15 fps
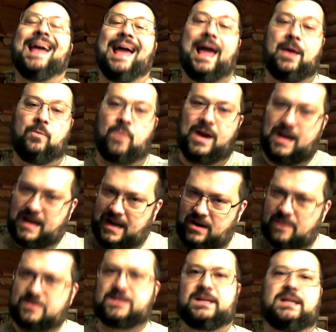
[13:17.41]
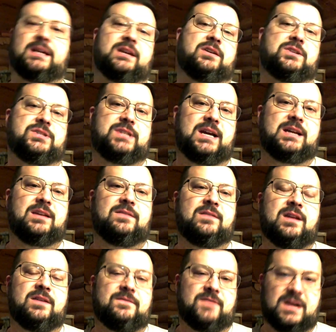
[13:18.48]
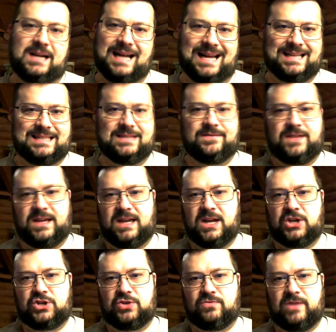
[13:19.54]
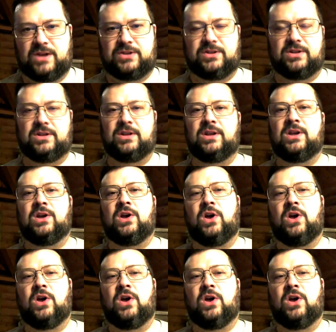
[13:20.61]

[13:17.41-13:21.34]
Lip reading: And right now, I'm sitting in our second Vacasa vacation rental